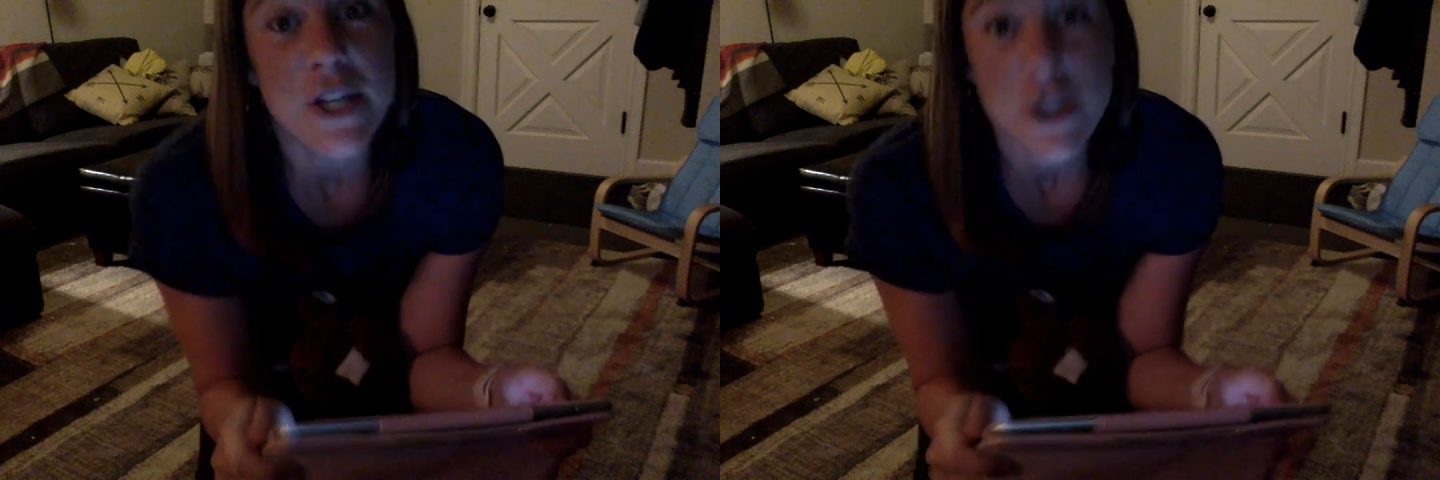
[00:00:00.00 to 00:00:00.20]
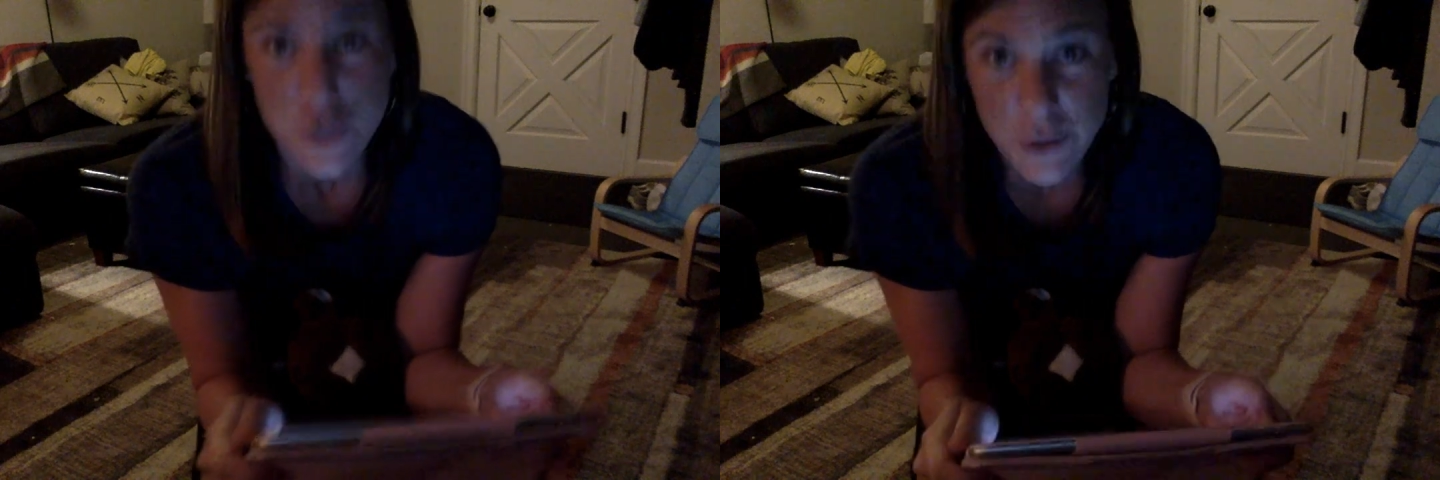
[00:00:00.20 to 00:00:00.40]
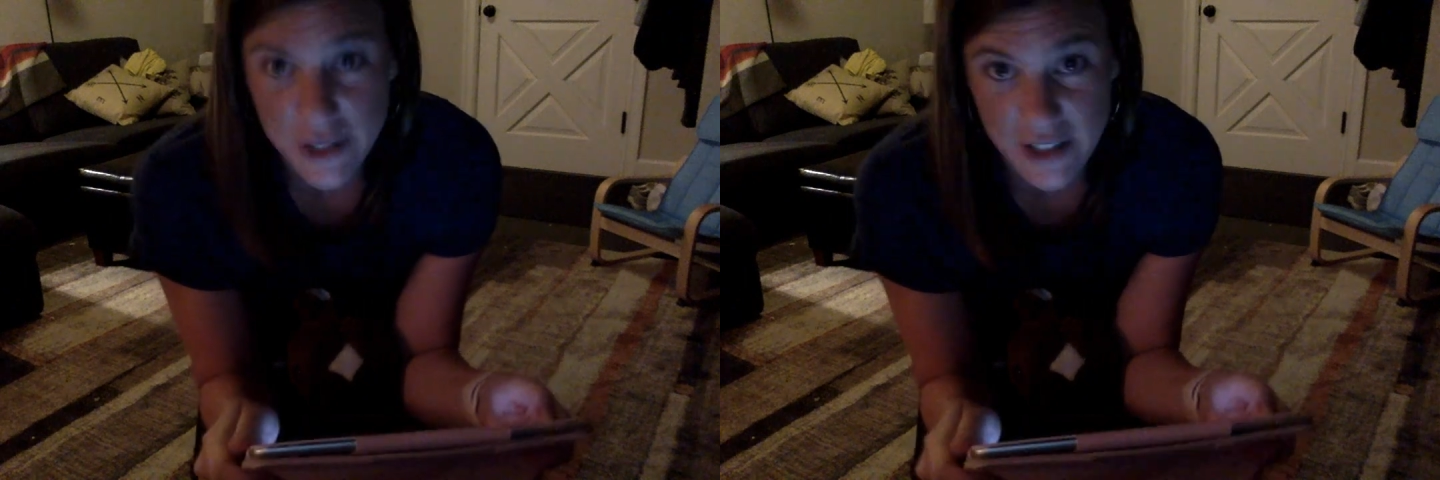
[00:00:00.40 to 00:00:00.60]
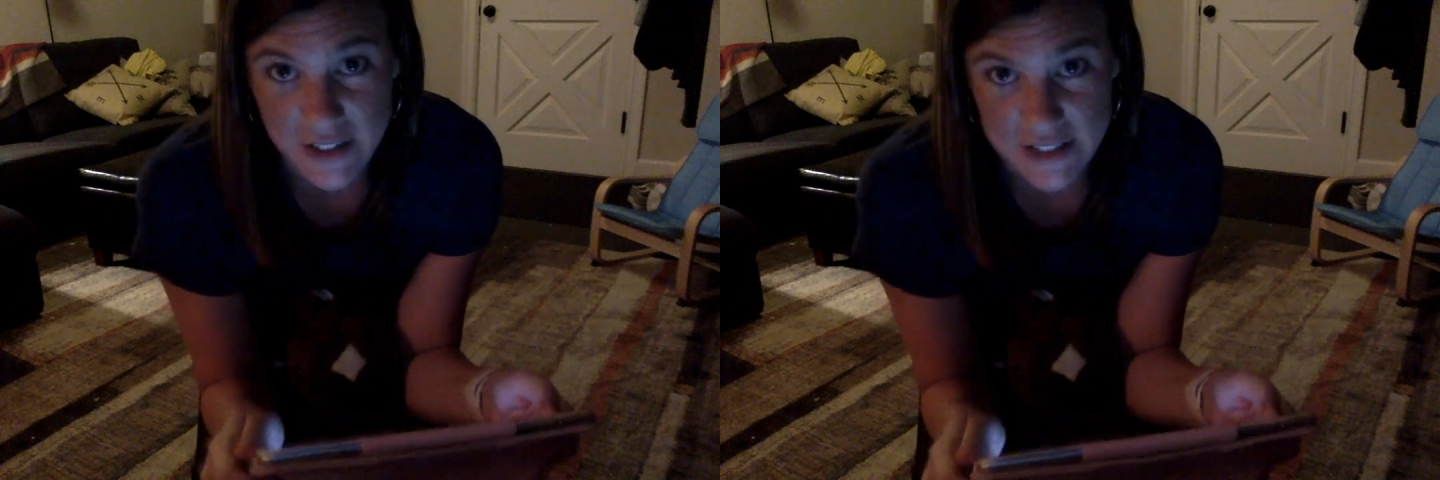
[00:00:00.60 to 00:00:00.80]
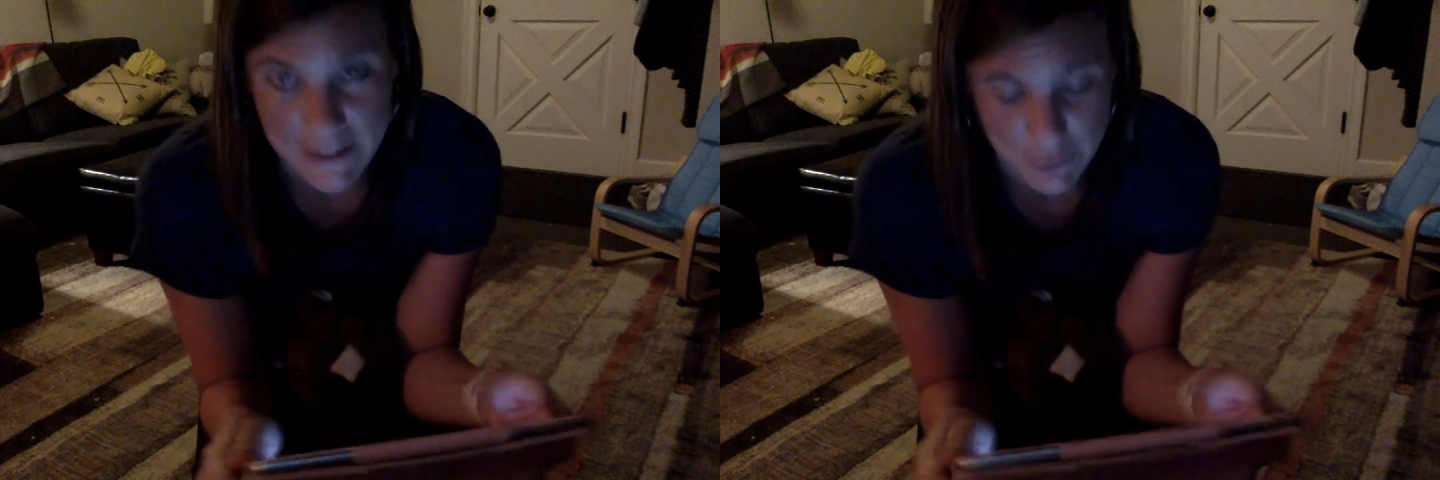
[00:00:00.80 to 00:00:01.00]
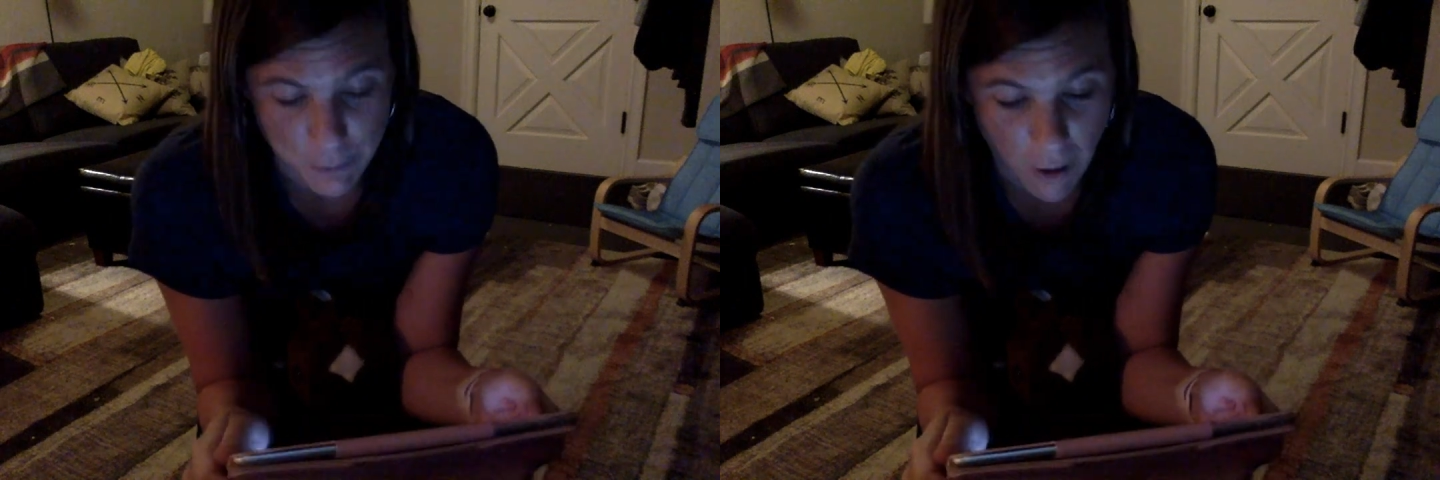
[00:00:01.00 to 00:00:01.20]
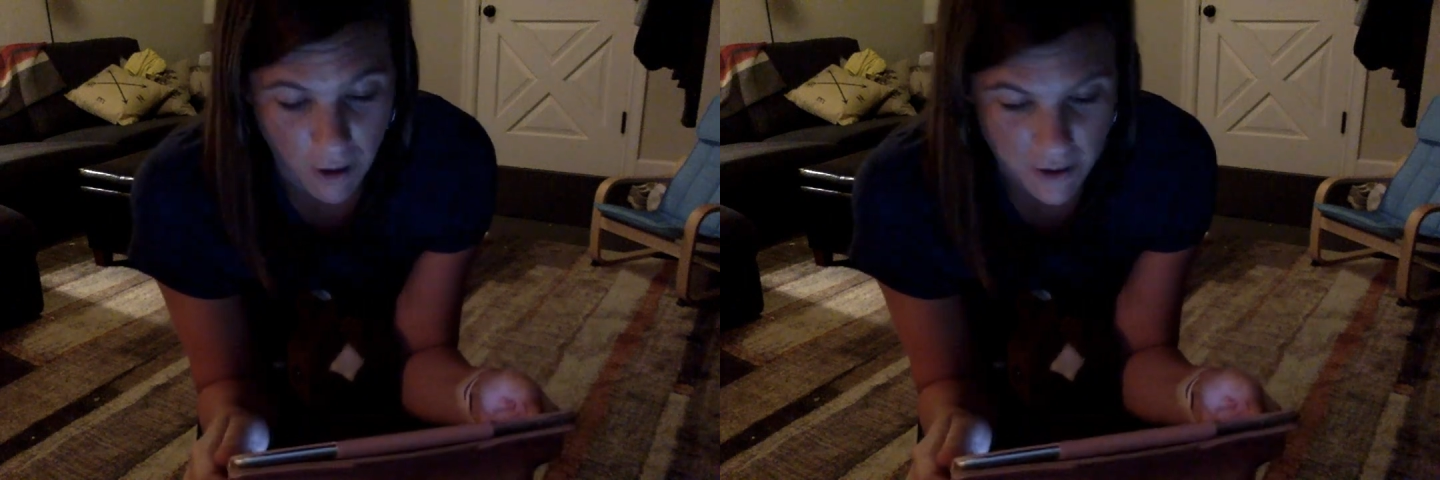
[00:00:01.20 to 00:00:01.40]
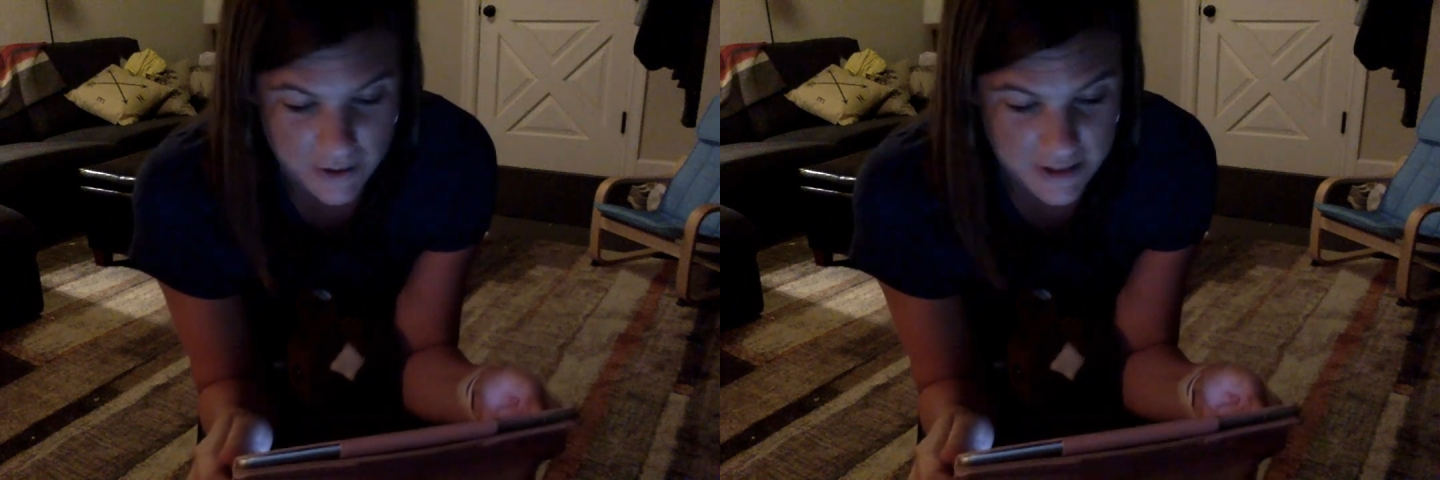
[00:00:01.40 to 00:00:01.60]
2 years after
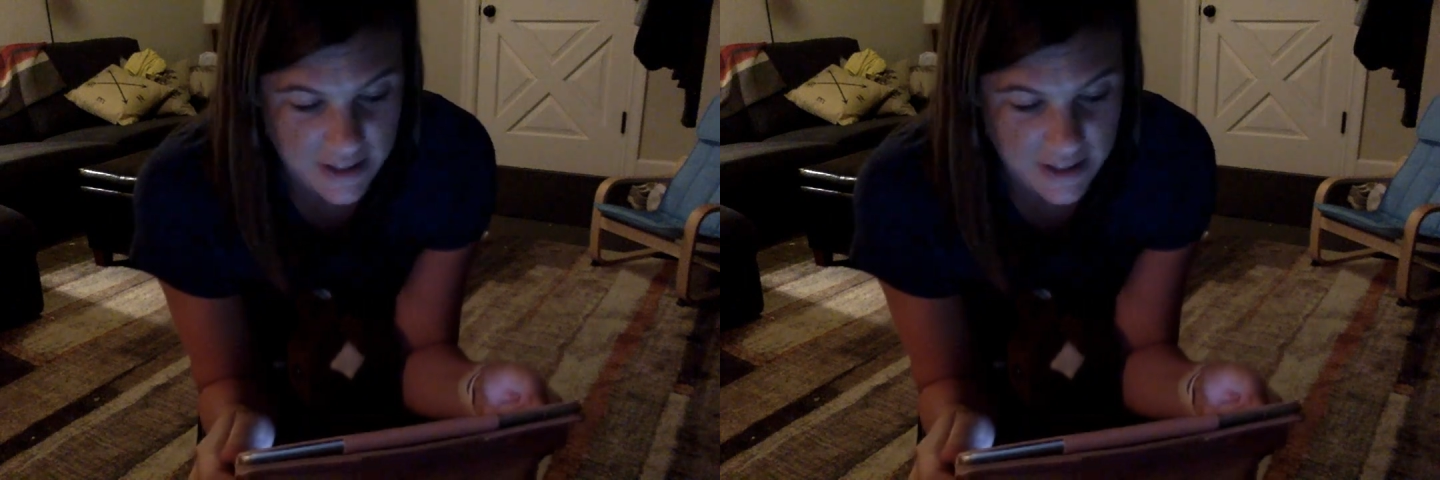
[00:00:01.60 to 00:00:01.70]
Paul's.